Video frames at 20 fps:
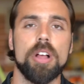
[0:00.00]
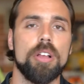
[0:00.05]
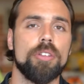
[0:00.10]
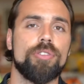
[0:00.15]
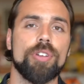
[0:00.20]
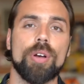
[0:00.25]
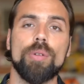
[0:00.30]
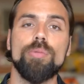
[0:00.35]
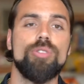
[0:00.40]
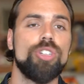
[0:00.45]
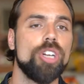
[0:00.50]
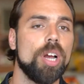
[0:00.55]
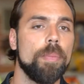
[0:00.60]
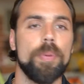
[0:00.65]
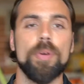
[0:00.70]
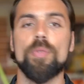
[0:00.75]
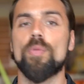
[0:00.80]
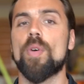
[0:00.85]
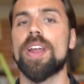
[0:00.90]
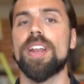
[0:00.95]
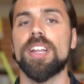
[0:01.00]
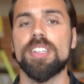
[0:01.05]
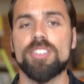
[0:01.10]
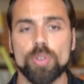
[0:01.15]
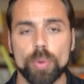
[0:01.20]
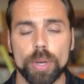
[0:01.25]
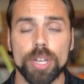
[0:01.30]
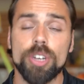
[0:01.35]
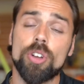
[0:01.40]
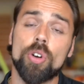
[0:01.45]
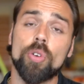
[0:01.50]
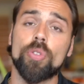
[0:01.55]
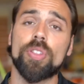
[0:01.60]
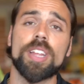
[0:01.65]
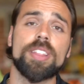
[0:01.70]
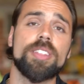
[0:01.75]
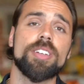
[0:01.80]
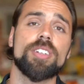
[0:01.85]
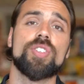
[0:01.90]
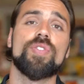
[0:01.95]
So jumping right into it, note
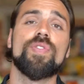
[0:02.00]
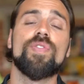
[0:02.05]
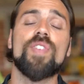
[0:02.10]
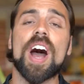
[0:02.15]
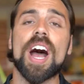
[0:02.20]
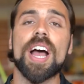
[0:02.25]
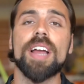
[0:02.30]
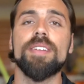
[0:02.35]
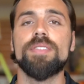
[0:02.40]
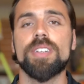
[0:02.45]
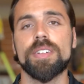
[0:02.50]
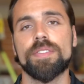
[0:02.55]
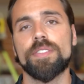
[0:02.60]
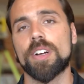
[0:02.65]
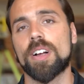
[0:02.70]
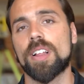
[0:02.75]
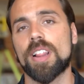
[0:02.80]
that there's five different